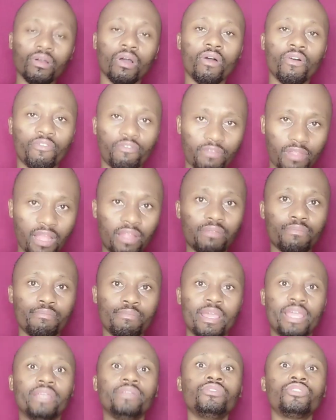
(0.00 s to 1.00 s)
of that
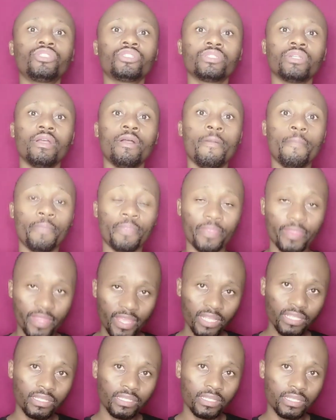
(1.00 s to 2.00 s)
match,
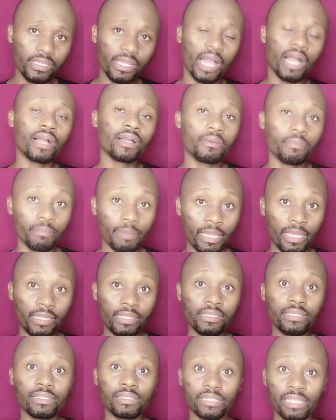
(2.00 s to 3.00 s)
this young
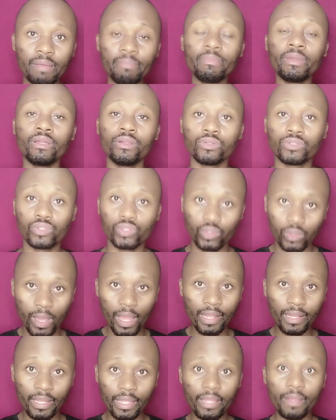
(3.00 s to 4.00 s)
man, Samkelo
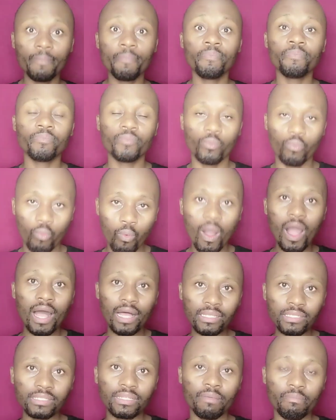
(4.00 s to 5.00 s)
Zwane,
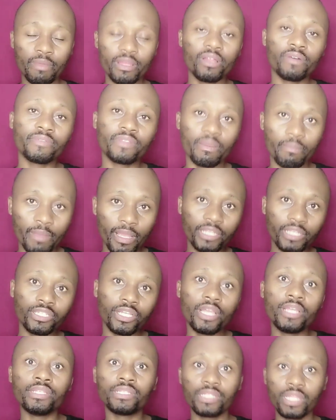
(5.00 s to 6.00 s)
was the man of the match
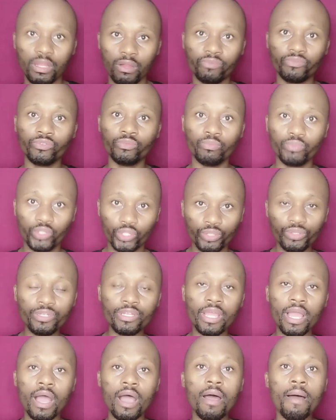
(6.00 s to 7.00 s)
instead of
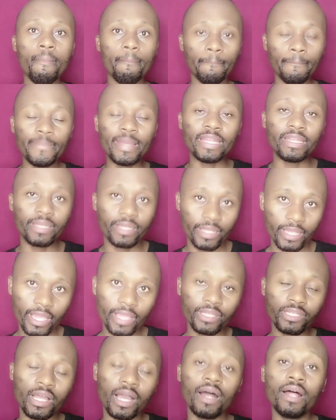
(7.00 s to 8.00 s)
Junior
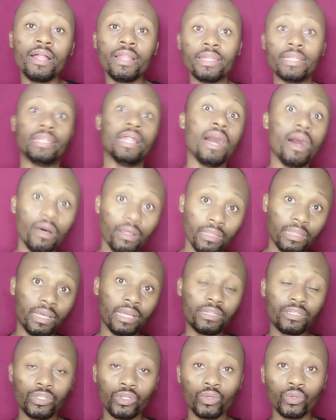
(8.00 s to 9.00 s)
Mediator. Now
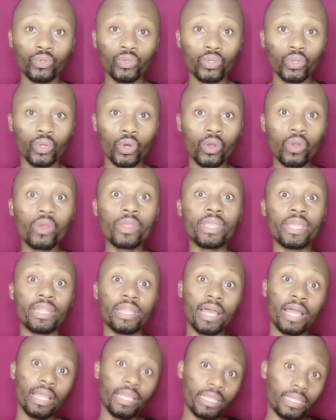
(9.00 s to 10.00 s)
that
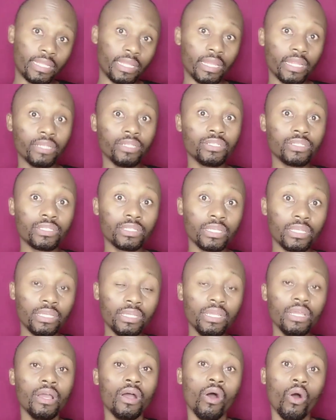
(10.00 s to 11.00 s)
Kuyena, he didn't
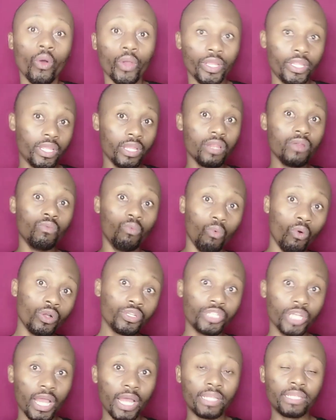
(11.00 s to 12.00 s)
see or he didn't
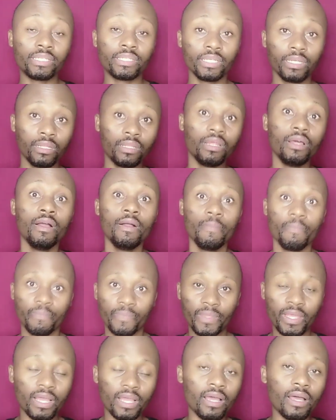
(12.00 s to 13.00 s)
watch until
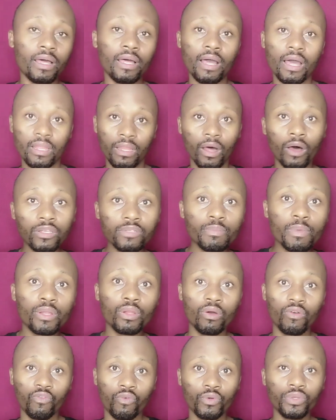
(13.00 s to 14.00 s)
the announcement
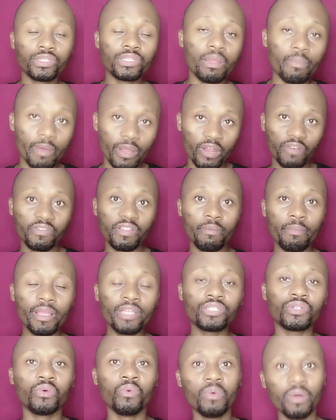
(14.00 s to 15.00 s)
of who's the man of the
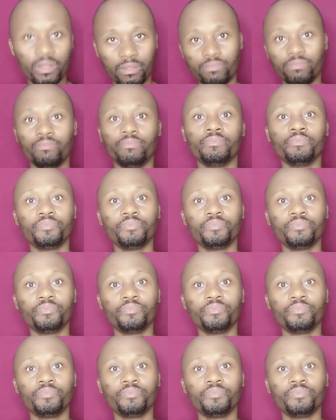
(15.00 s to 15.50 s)
match, well,